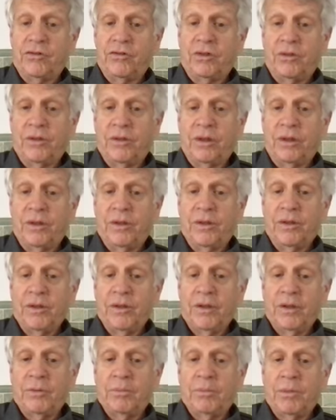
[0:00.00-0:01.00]
So the
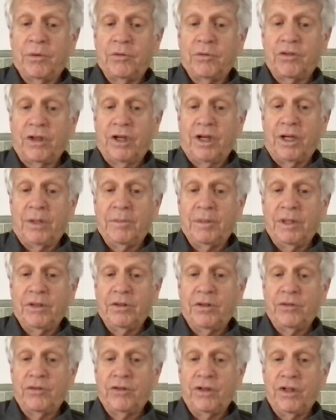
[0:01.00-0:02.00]
most common
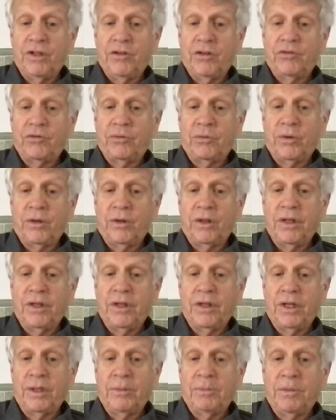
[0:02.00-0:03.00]
disease where
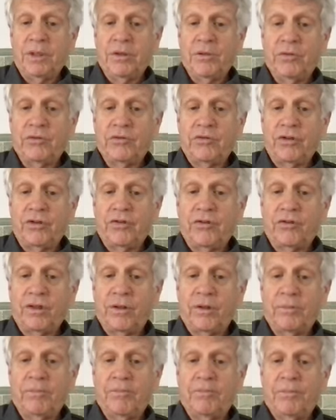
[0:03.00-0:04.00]
the immune
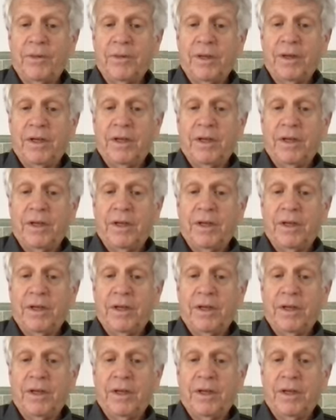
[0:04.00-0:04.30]
system